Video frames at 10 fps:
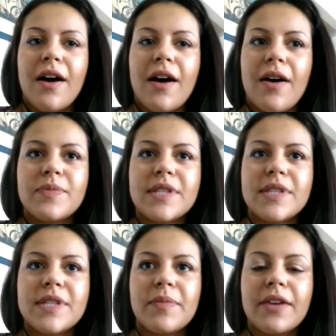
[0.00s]

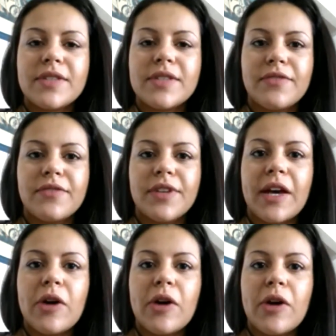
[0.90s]
Something else that really
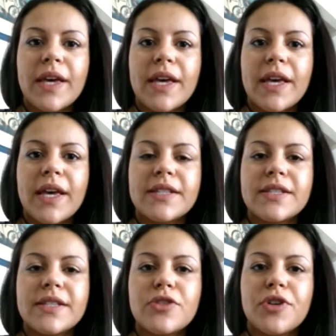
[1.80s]
helped me
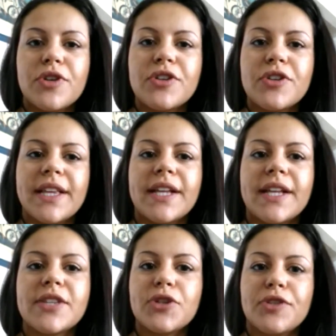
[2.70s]
is to understand like
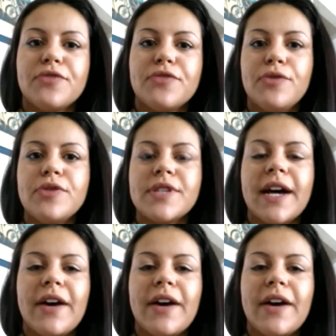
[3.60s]
certain foods and how